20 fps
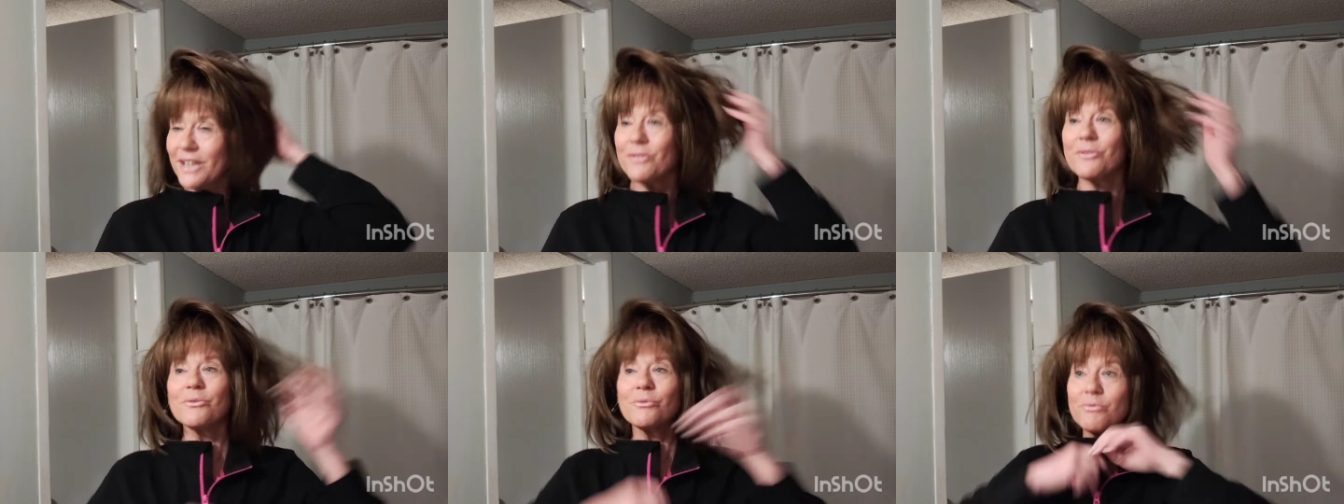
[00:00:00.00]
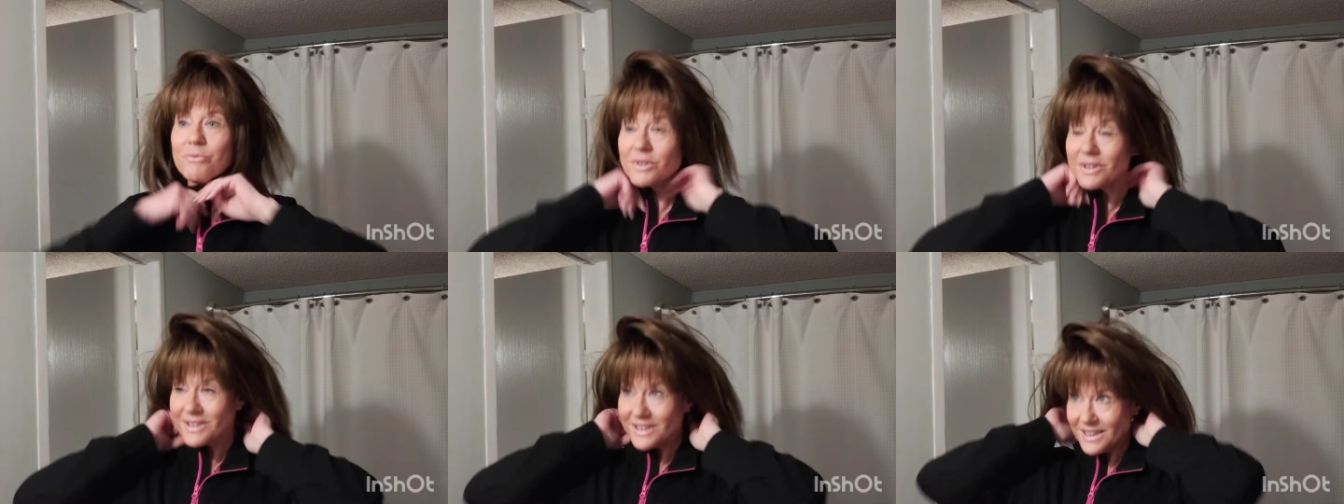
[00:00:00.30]
It
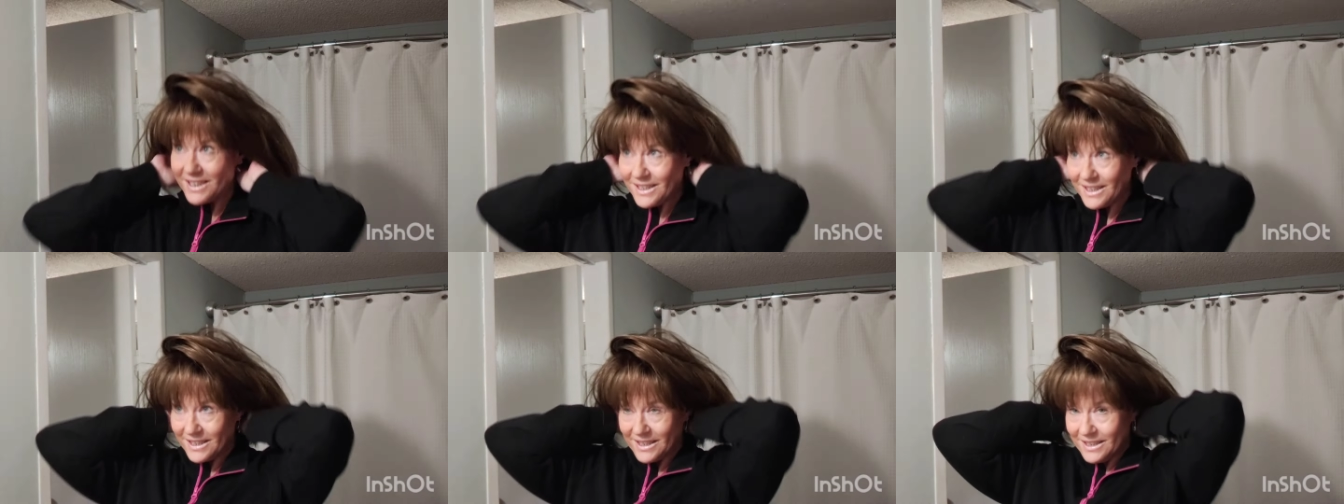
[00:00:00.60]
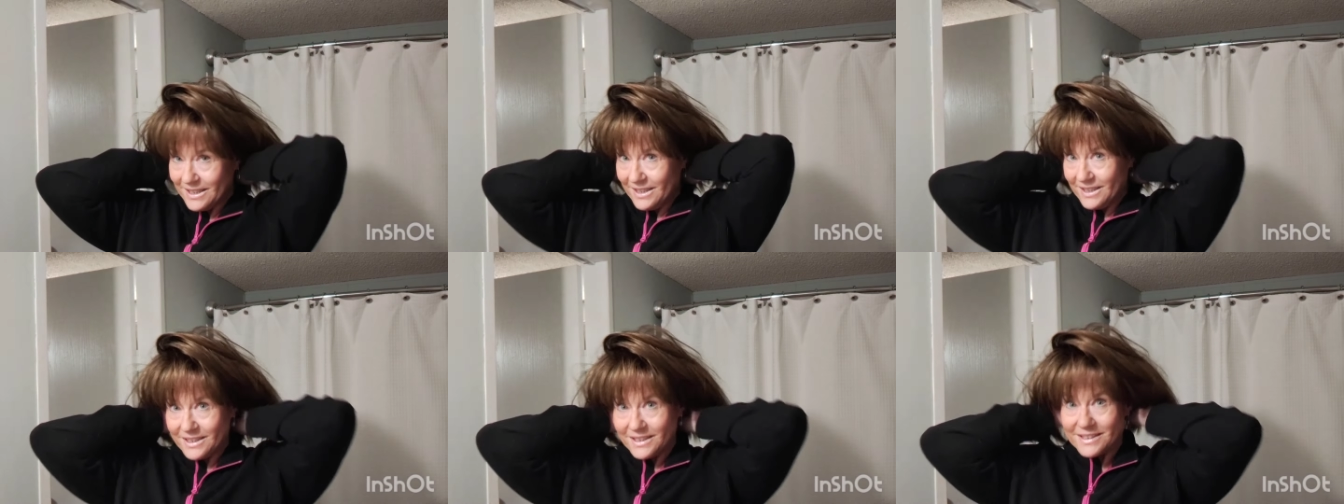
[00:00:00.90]
really
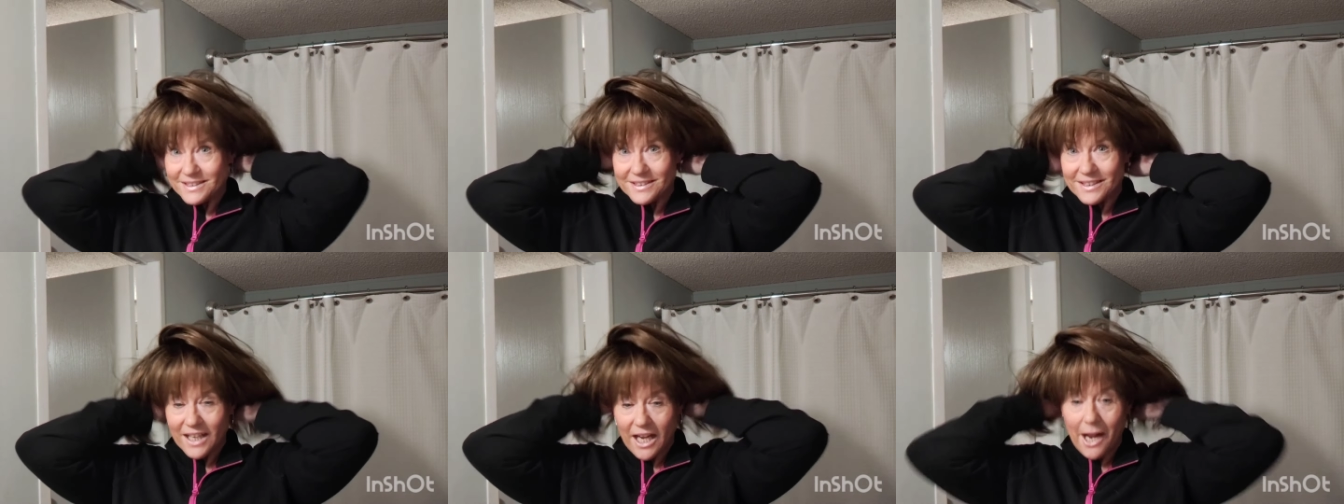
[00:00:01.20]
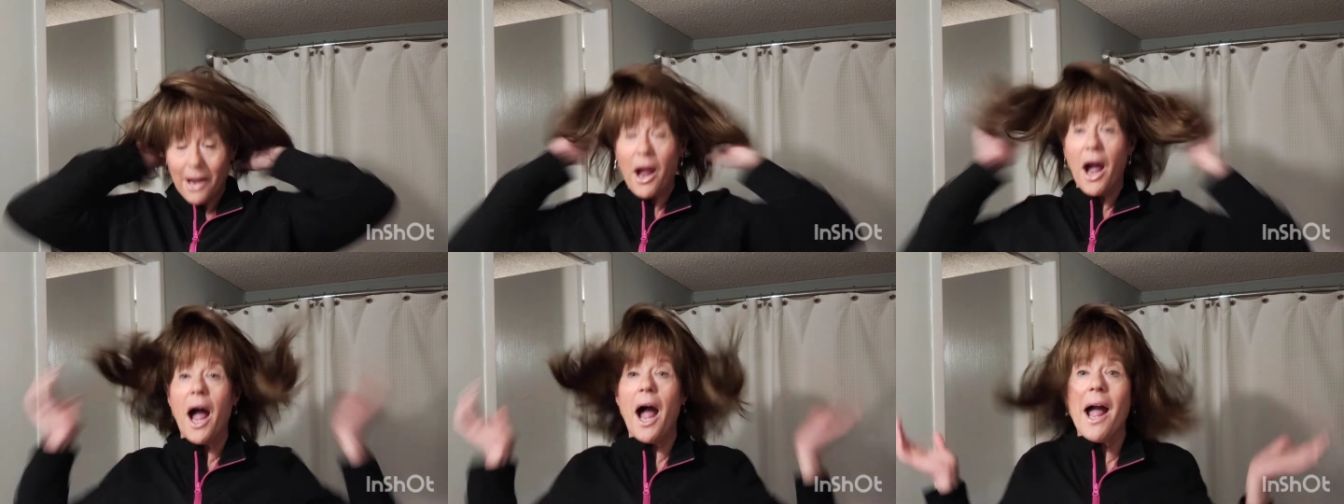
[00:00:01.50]

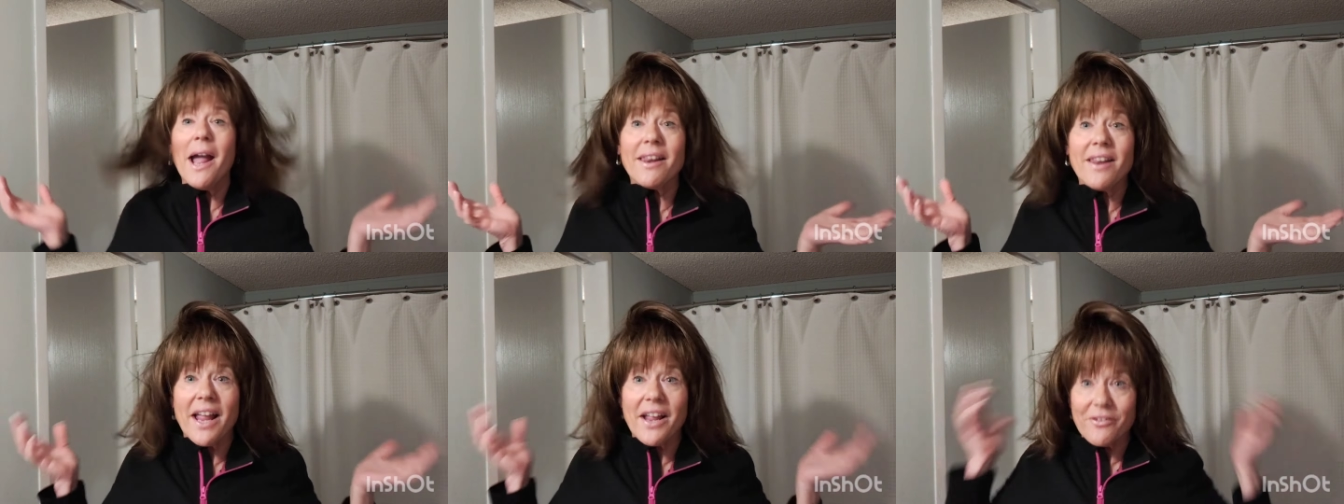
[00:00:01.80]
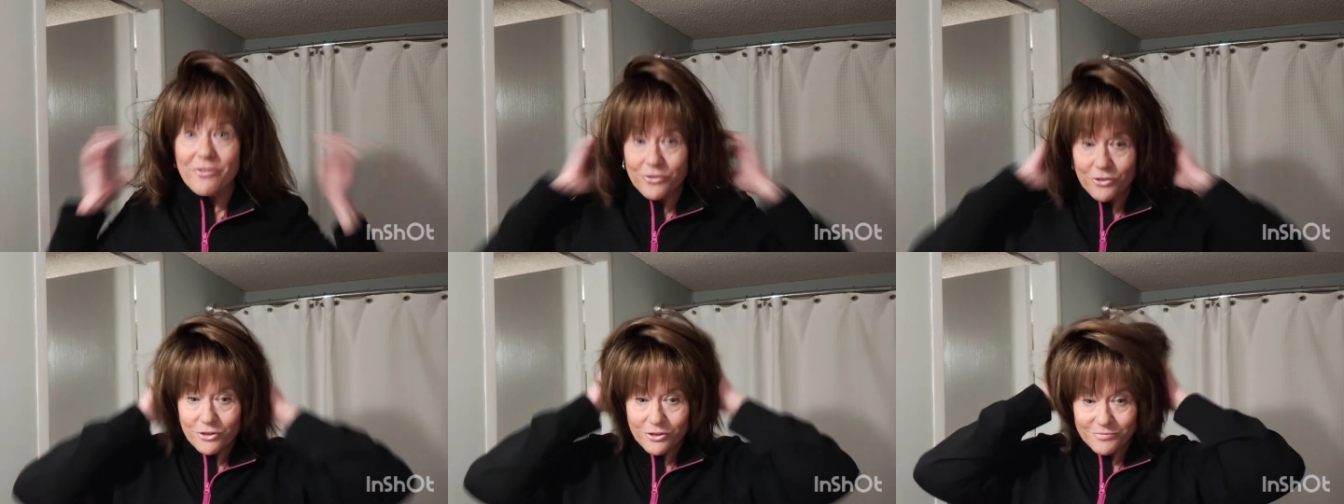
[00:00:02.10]
I,
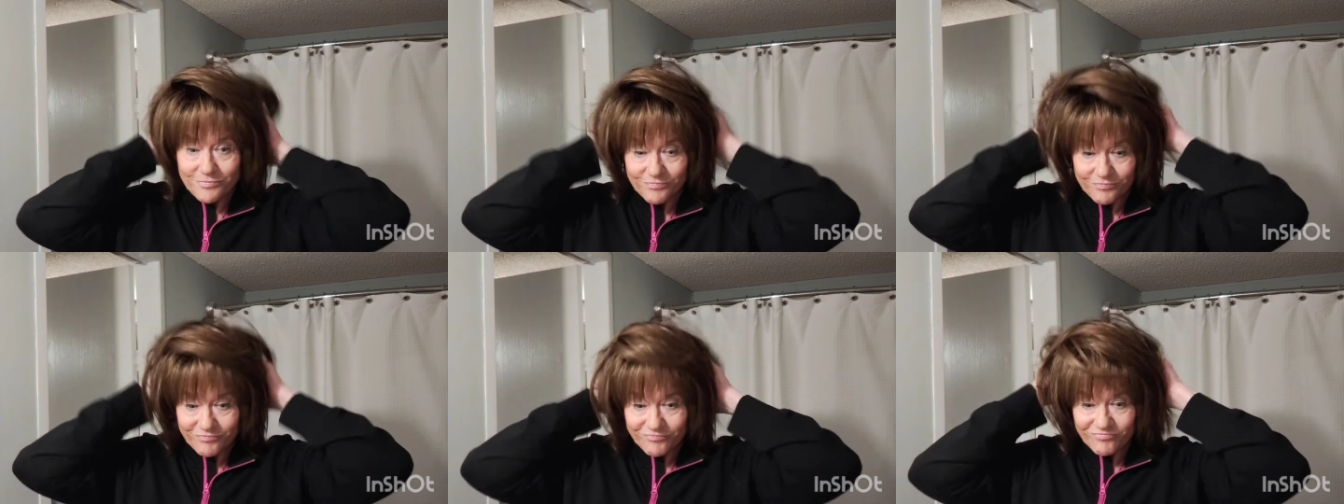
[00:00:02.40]
like full